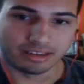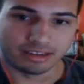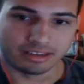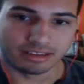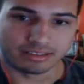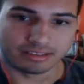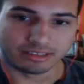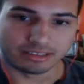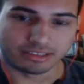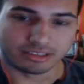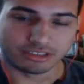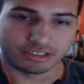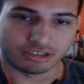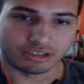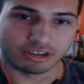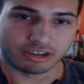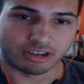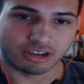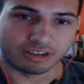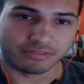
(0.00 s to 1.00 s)
So I'll
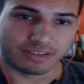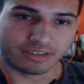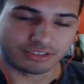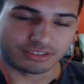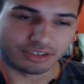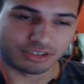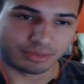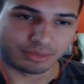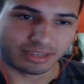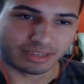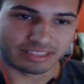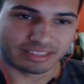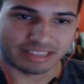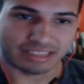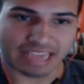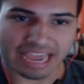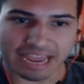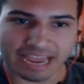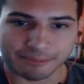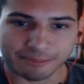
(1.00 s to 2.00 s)
start off. I started playing the
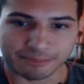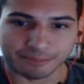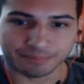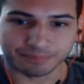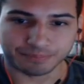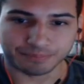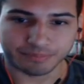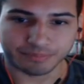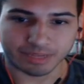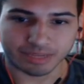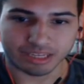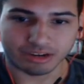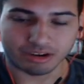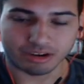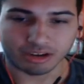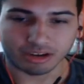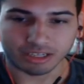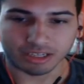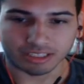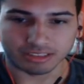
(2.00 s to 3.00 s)
game in
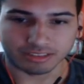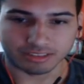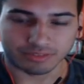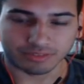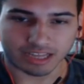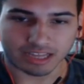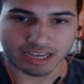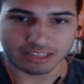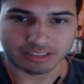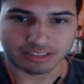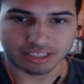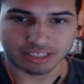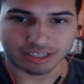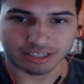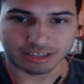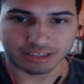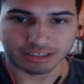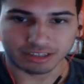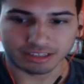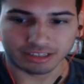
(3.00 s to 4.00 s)
August of last
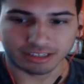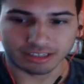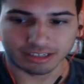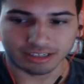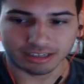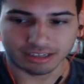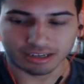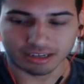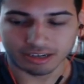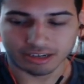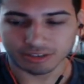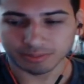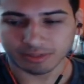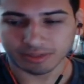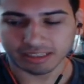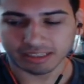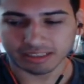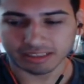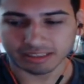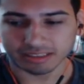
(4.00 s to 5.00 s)
year. I was
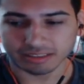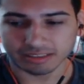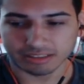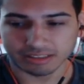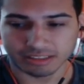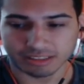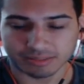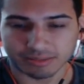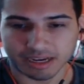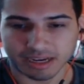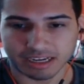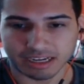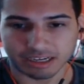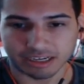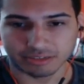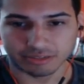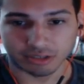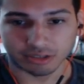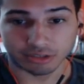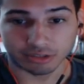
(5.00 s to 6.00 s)
playing Smite
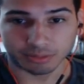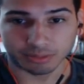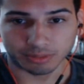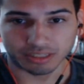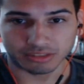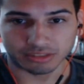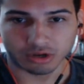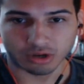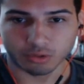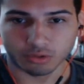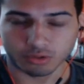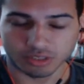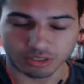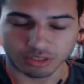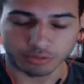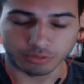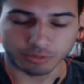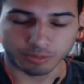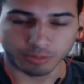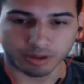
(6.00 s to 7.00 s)
and I was also playing Star Wars
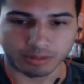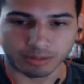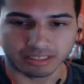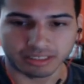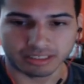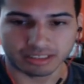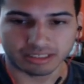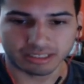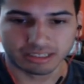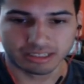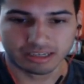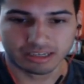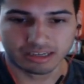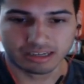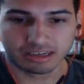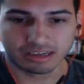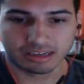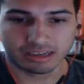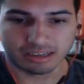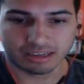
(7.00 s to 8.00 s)
The Old Republic.
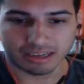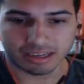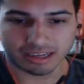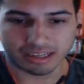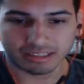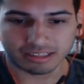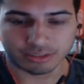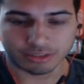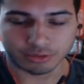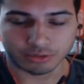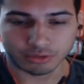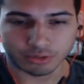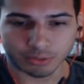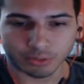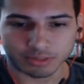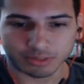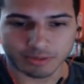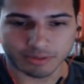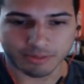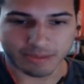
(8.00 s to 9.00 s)
And
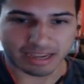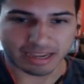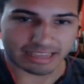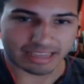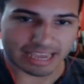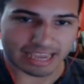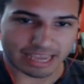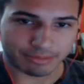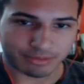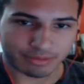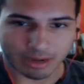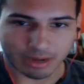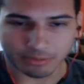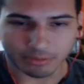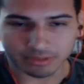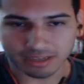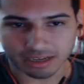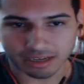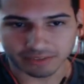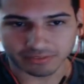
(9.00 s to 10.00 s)
SWTOR was my main game.
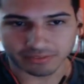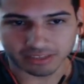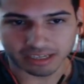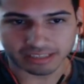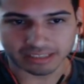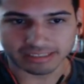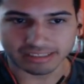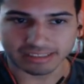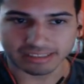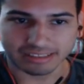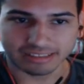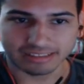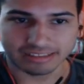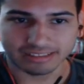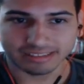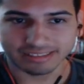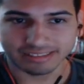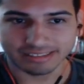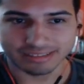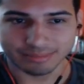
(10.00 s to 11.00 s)
Smite was kind of like
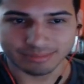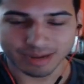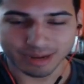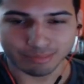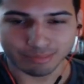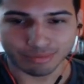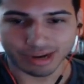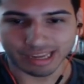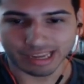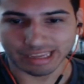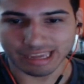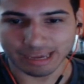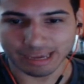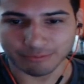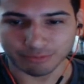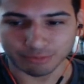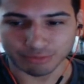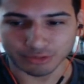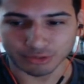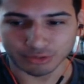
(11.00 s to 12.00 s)
my break
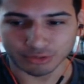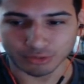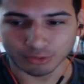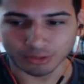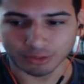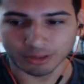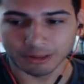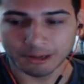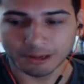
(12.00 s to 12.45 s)
game from SWTOR.